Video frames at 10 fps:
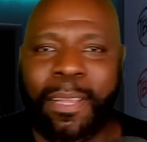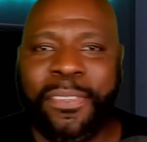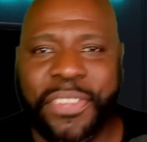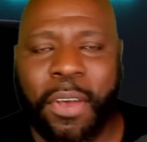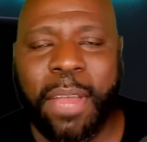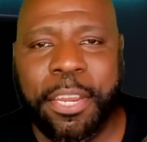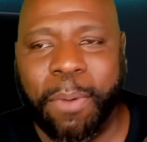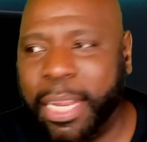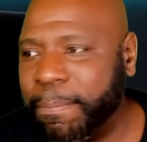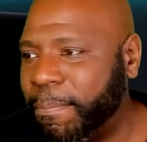so
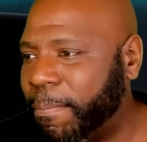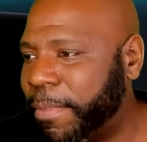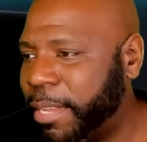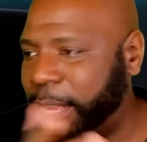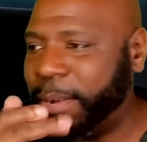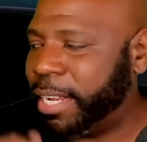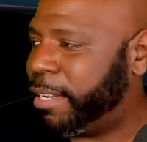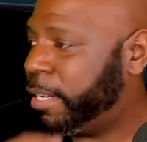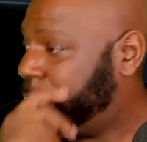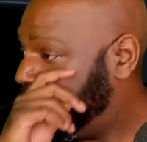anyway, anyway,
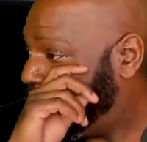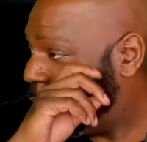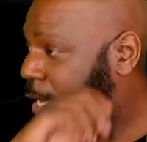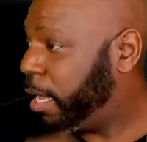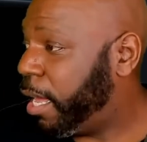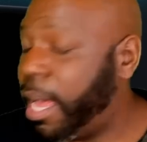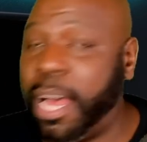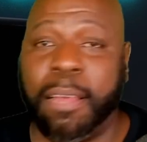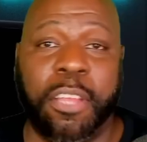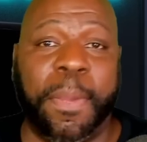
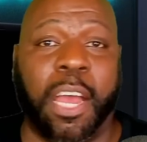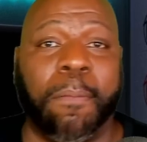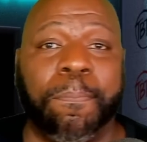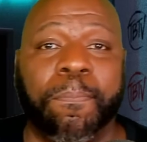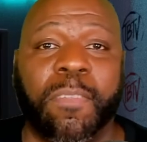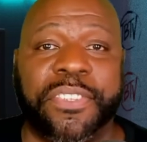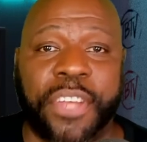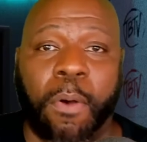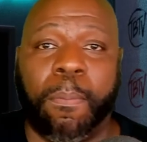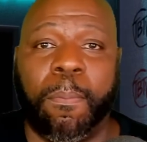uh, there we go.
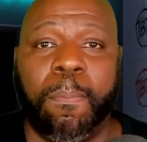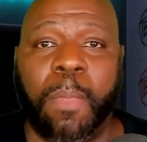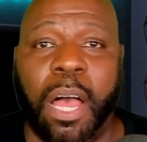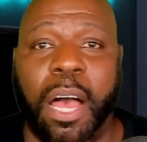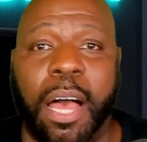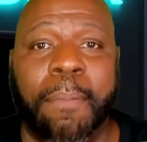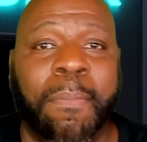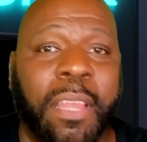So uh,